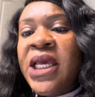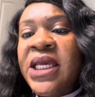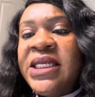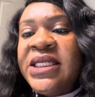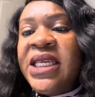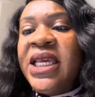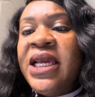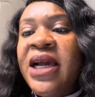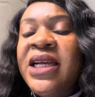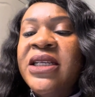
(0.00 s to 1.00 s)
Seeking
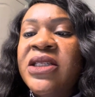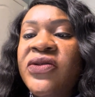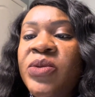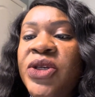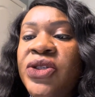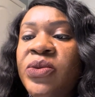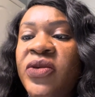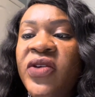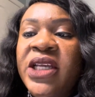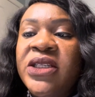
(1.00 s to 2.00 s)
guidance from your
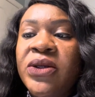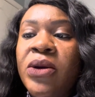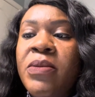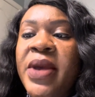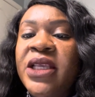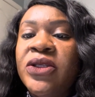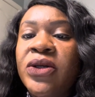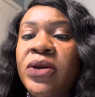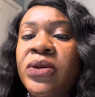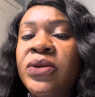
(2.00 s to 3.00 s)
supervisor or
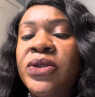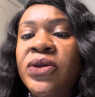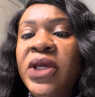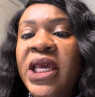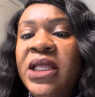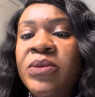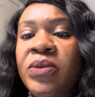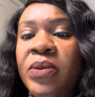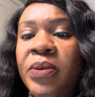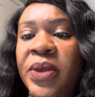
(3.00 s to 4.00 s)
mentor to
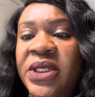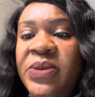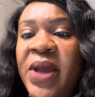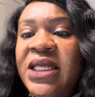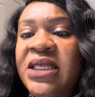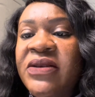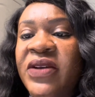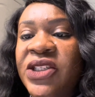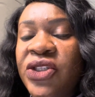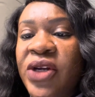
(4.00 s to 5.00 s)
gain perspective
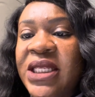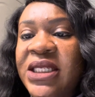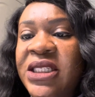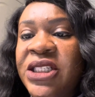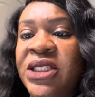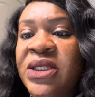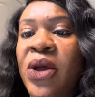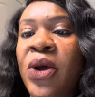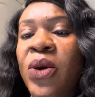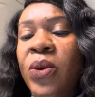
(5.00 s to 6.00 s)
and strategies
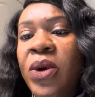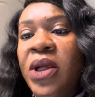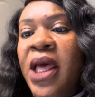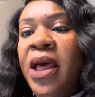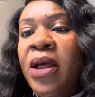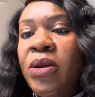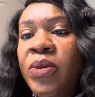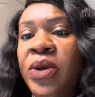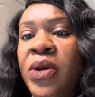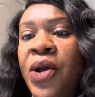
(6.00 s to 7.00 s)
will
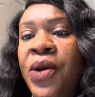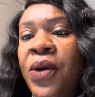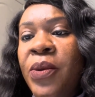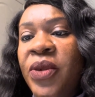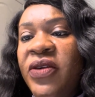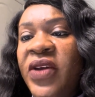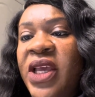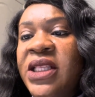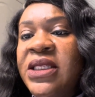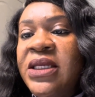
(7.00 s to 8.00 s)
help
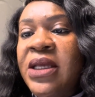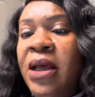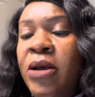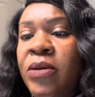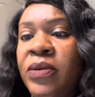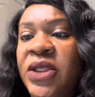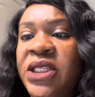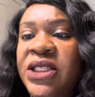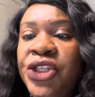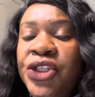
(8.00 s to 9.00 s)
prevent
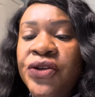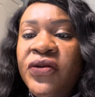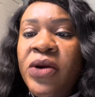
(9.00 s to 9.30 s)
this issue from